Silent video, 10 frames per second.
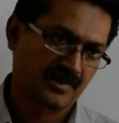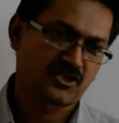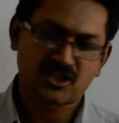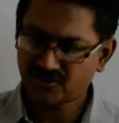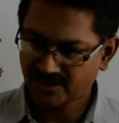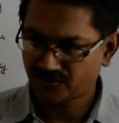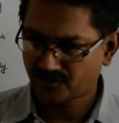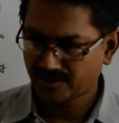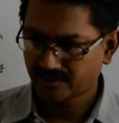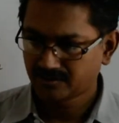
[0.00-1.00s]
chest
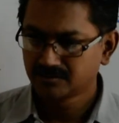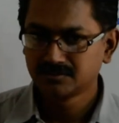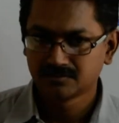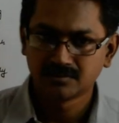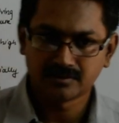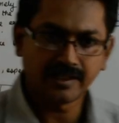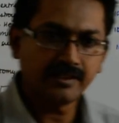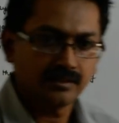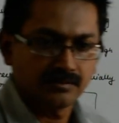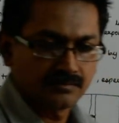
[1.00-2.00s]
X-ray,
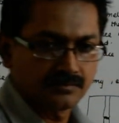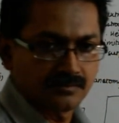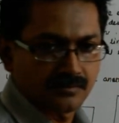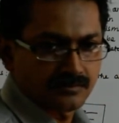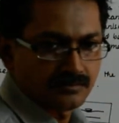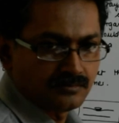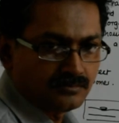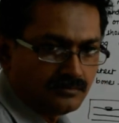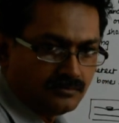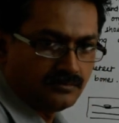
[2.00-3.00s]
right?
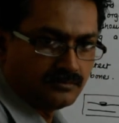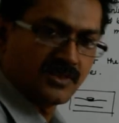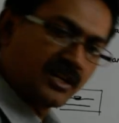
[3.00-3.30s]
The